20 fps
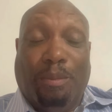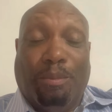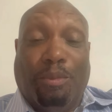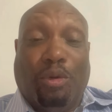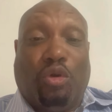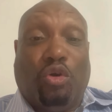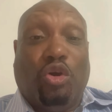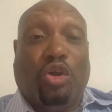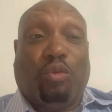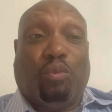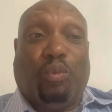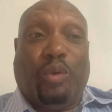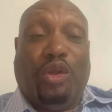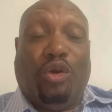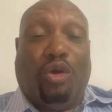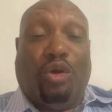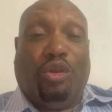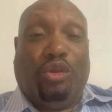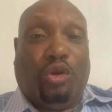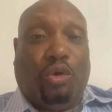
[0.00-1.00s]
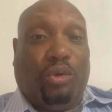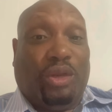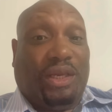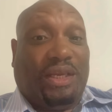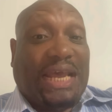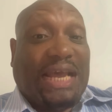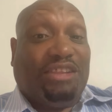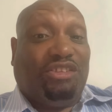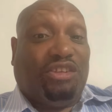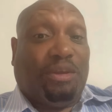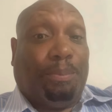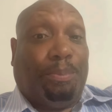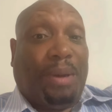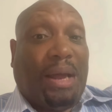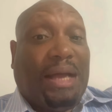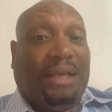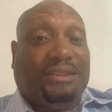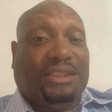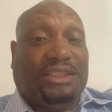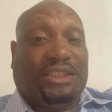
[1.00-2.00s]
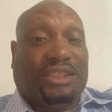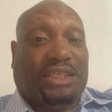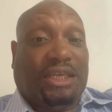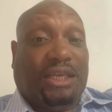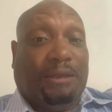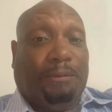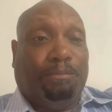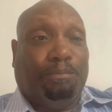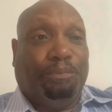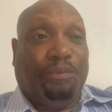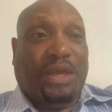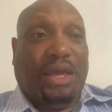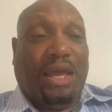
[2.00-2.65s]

Because we all know that that's a Ponzi scheme.